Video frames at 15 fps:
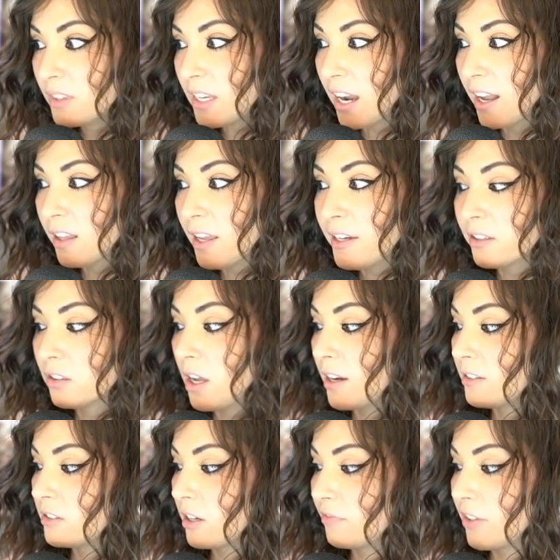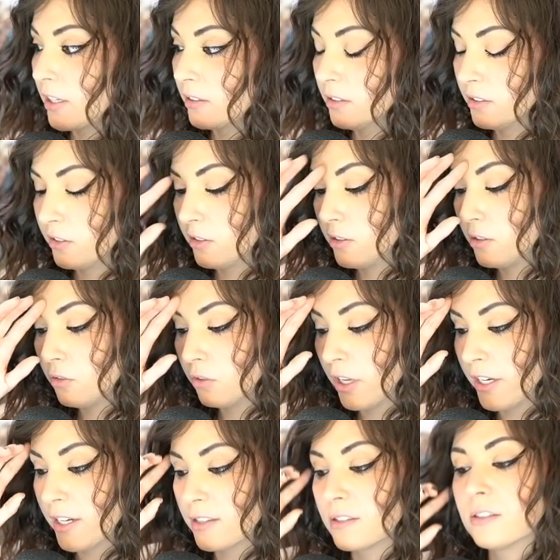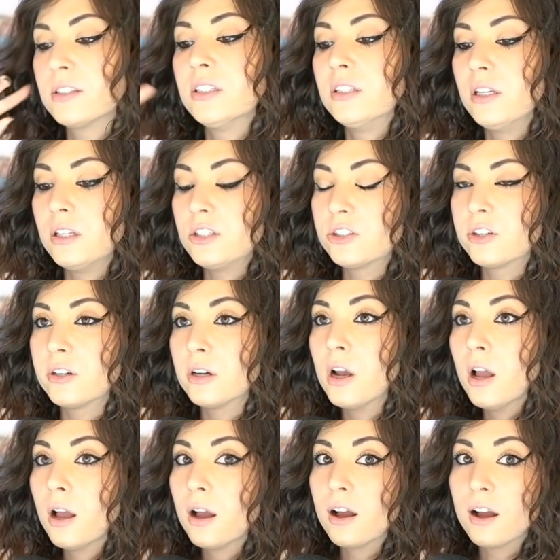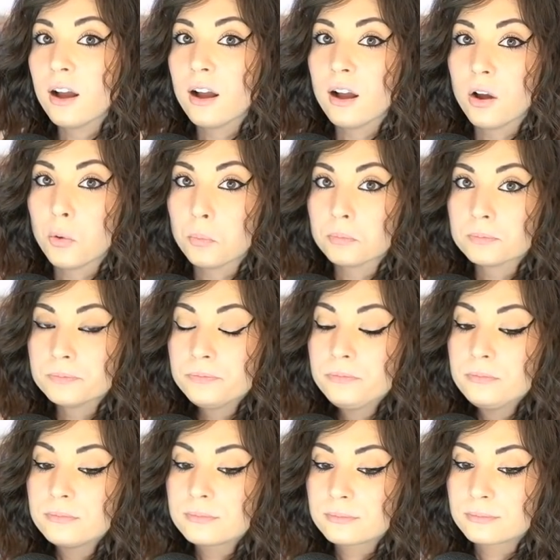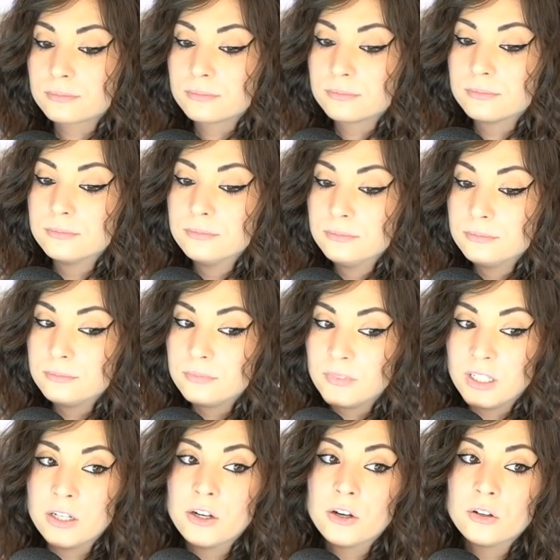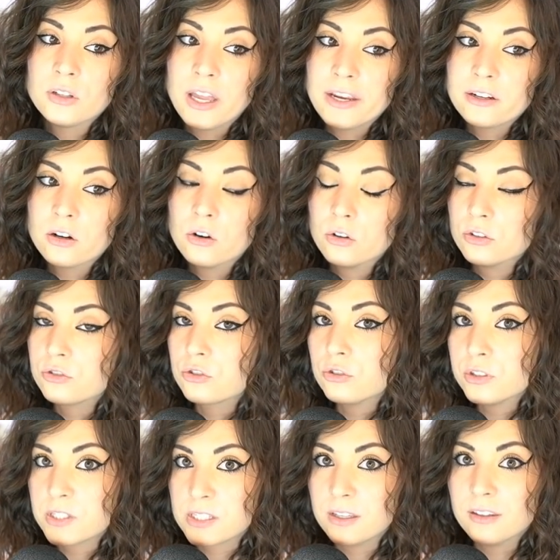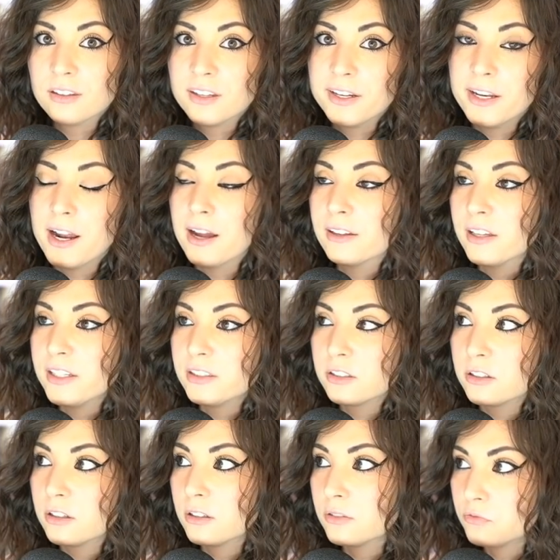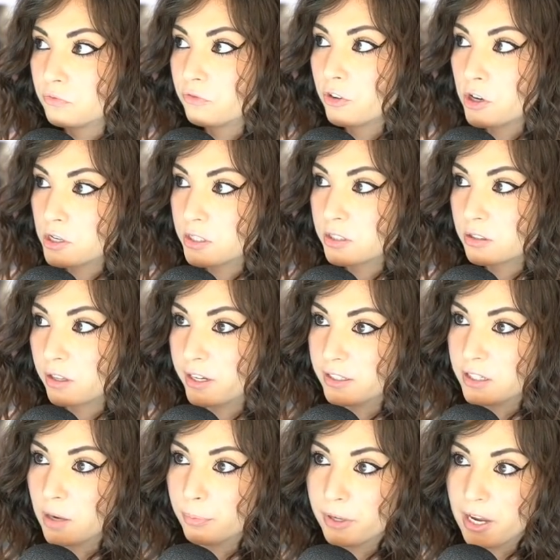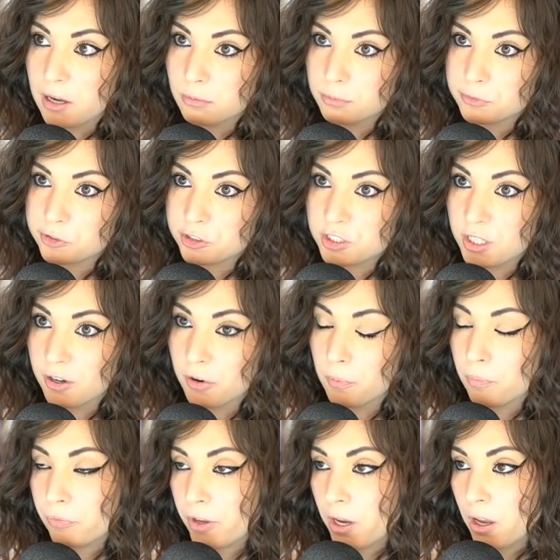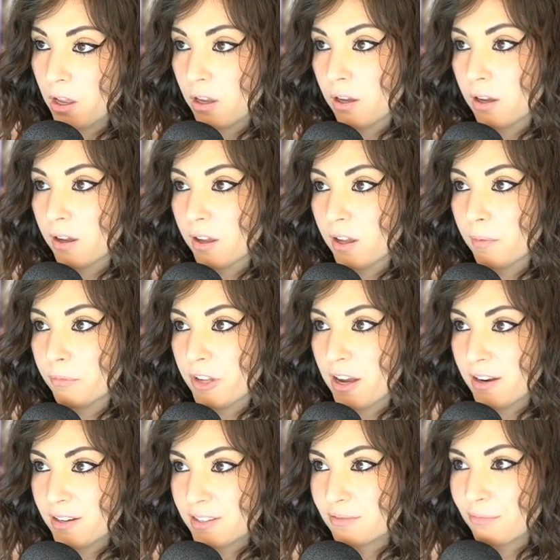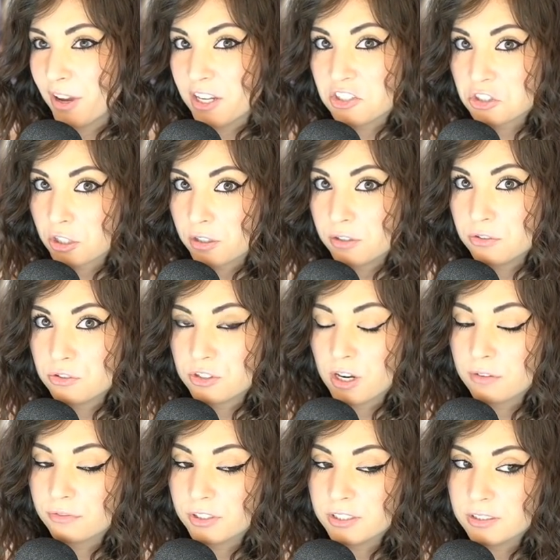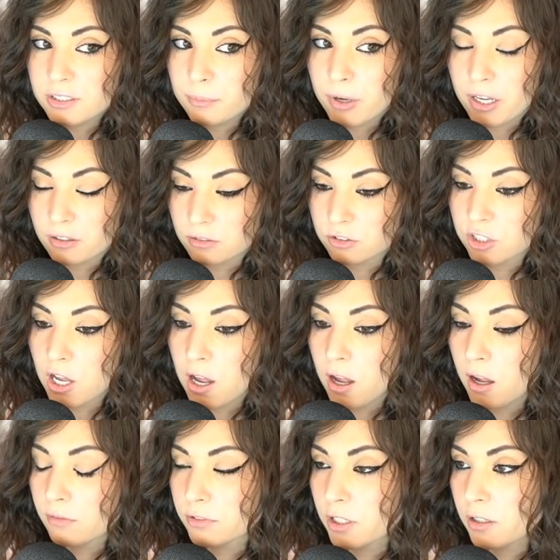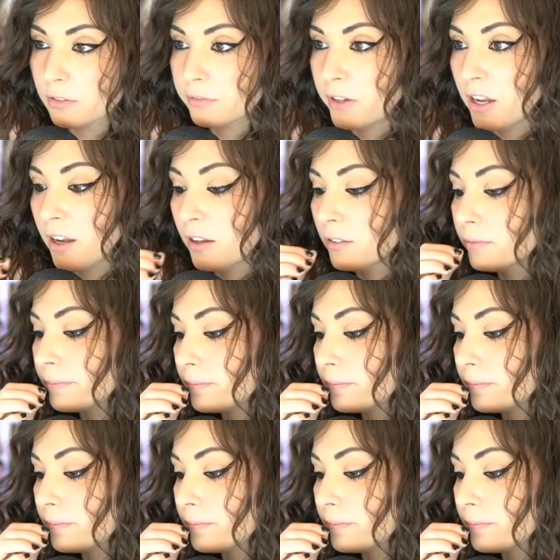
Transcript: I like a lot of stuff that I listened to, like, as a teenager. You know, like, old school Skillet. I like their first, like, couple albums or so. Not as much their new stuff lately, but I love